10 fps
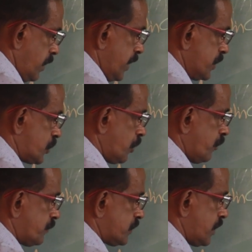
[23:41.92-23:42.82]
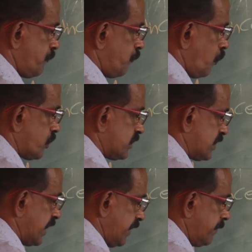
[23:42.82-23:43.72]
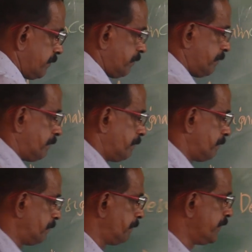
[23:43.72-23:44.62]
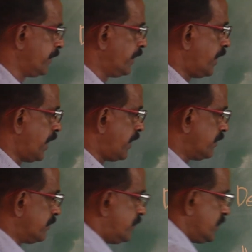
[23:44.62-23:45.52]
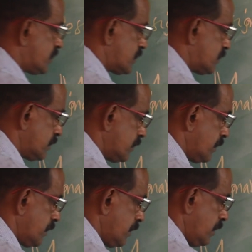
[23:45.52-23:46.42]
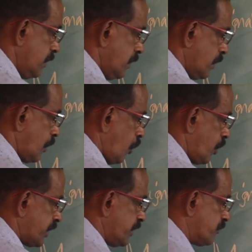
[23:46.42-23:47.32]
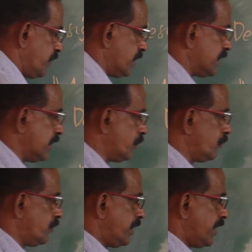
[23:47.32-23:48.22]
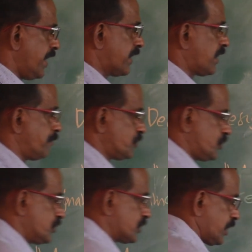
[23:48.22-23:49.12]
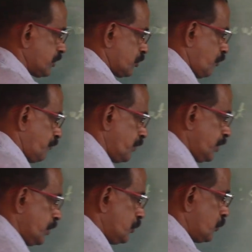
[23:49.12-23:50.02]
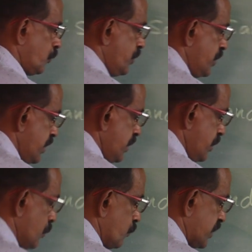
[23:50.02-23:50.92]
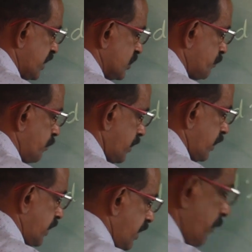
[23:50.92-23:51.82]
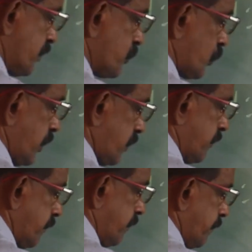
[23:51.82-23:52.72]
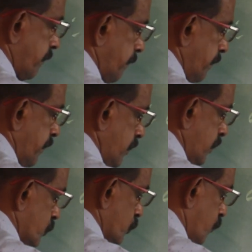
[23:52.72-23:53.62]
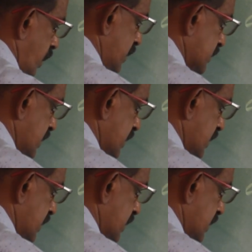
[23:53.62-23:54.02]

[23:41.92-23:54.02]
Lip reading: Instead of say 4, 3. And this concrete will give a compressive strength of 20 newtons per mm square. So what is